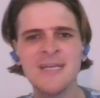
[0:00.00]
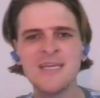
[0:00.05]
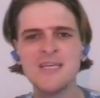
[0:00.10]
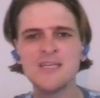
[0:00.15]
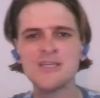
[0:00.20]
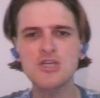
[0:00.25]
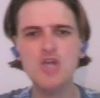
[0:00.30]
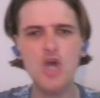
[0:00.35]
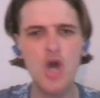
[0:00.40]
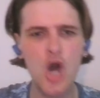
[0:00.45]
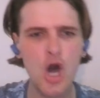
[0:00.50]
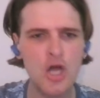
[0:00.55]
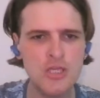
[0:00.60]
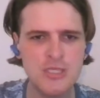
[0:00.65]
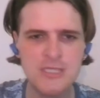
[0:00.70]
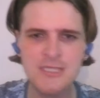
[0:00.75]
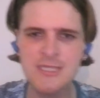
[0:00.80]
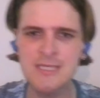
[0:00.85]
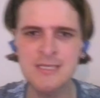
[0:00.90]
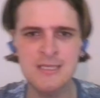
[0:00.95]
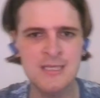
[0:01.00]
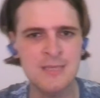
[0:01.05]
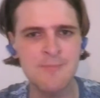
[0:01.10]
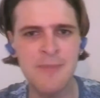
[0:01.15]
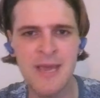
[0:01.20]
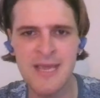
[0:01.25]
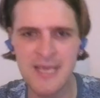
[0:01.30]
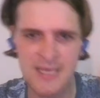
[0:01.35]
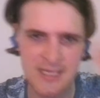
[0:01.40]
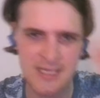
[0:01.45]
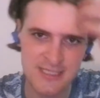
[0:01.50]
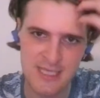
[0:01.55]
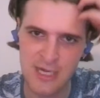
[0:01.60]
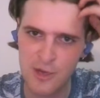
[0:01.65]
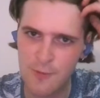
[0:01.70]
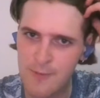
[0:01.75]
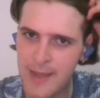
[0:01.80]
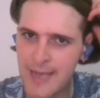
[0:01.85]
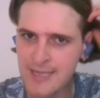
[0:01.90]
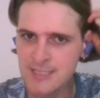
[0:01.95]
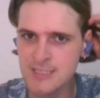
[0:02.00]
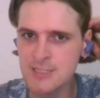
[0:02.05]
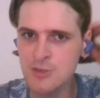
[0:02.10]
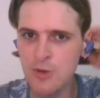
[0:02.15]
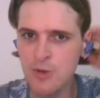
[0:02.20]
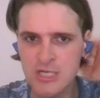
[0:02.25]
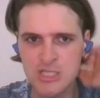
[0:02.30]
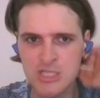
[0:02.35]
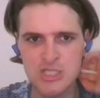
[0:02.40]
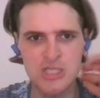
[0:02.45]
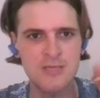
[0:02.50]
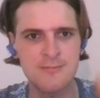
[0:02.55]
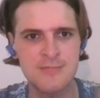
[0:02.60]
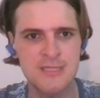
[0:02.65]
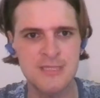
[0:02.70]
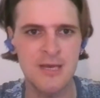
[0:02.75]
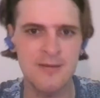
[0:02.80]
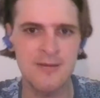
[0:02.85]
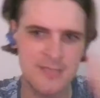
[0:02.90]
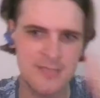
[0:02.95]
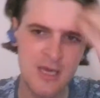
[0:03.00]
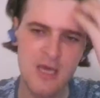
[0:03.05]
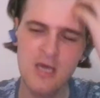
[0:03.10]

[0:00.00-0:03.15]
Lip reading: and he's constantly making center backs question themselves.